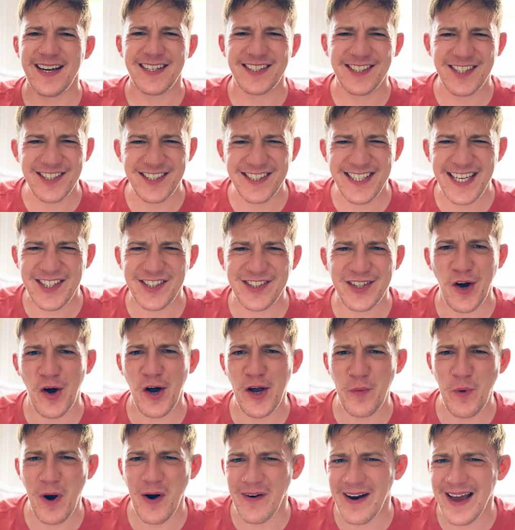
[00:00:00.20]
does this
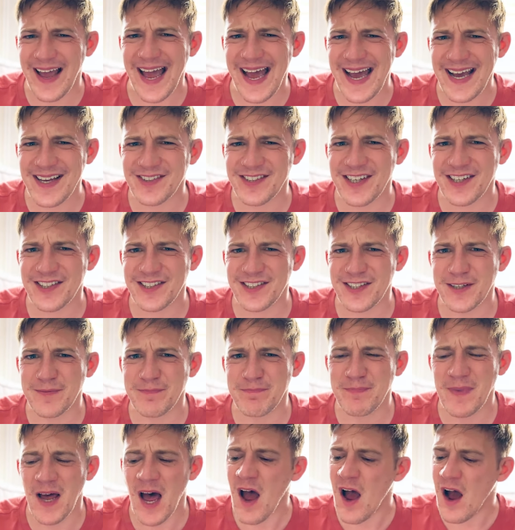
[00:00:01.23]
guy wear a hair
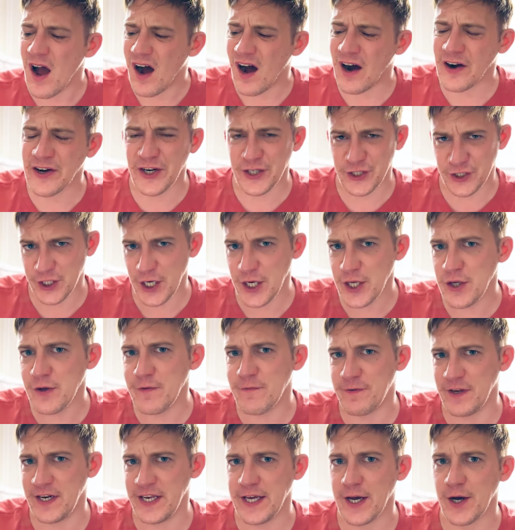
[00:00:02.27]
system? I'm going to show you
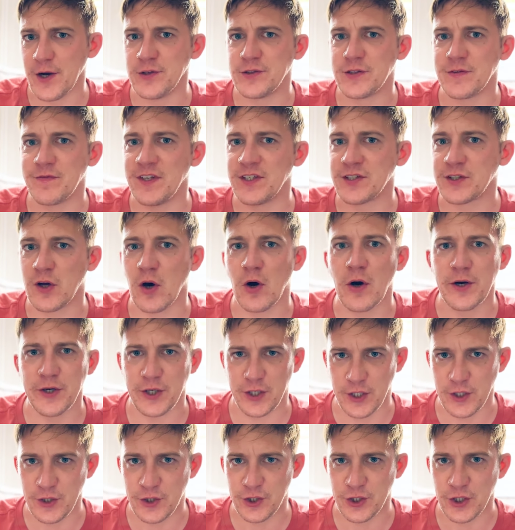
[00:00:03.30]
videos of this guy on
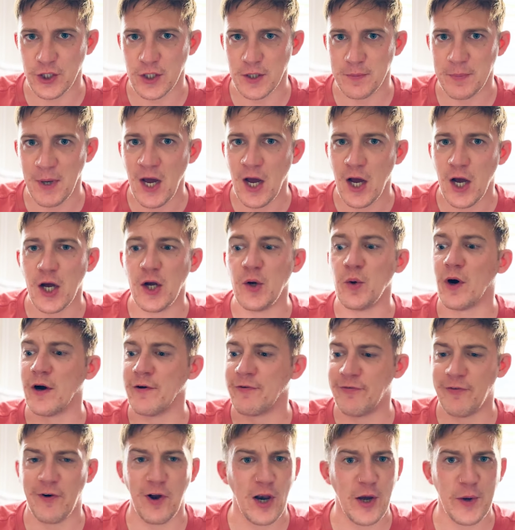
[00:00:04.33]
YouTube who I
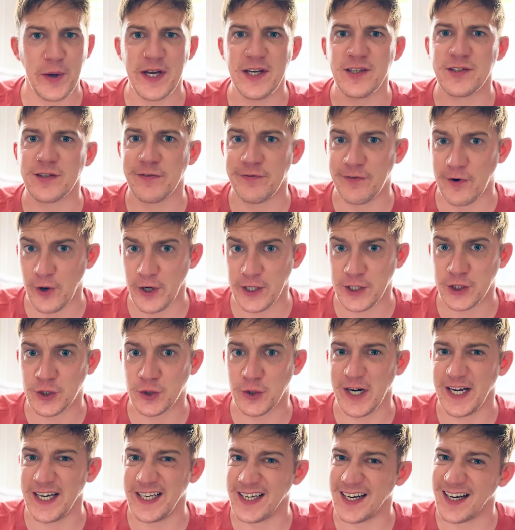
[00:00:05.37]
follow. He's a Forex
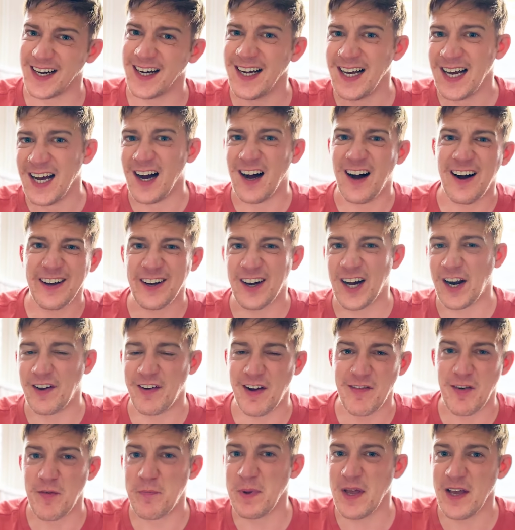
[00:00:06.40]
trader. I kind of
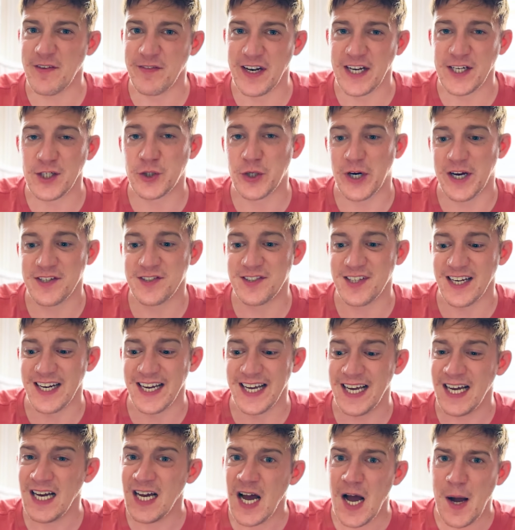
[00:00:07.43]
have a bit of an interest in
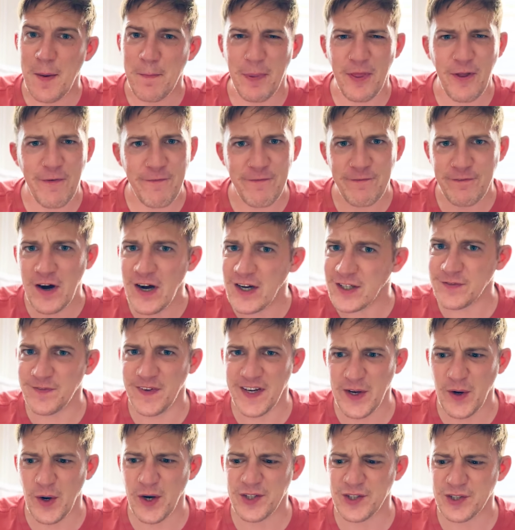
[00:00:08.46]
it. But the first
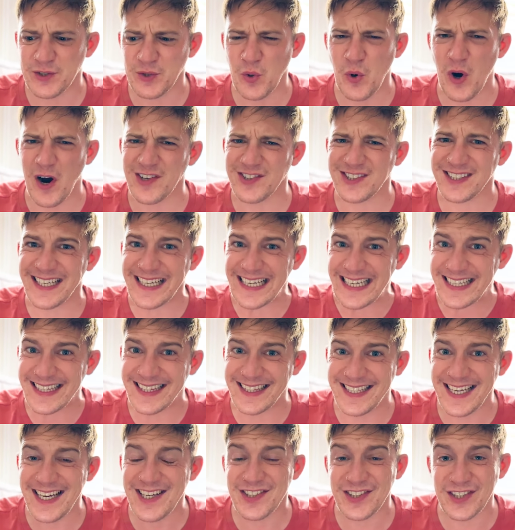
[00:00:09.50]
video I saw, I was like,
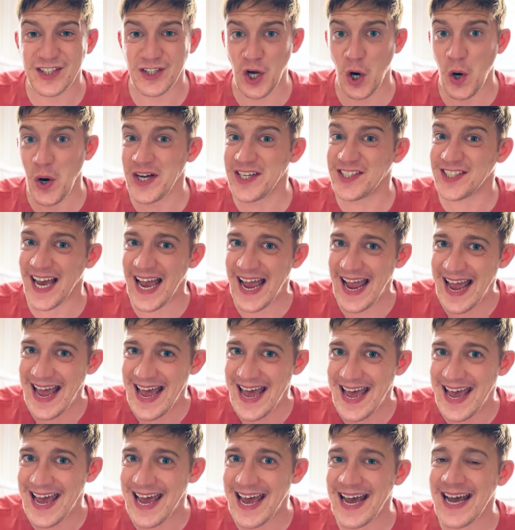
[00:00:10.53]
this guy's
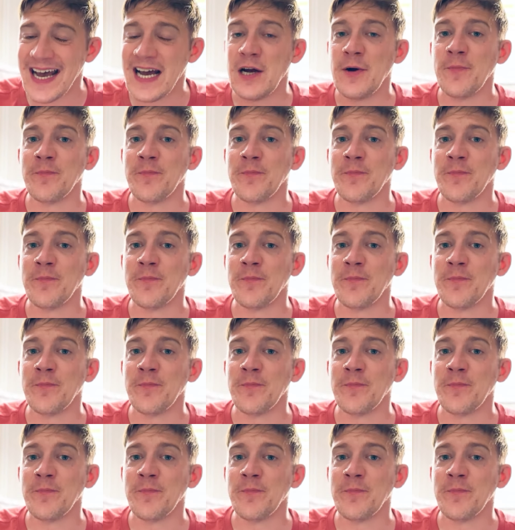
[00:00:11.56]
hair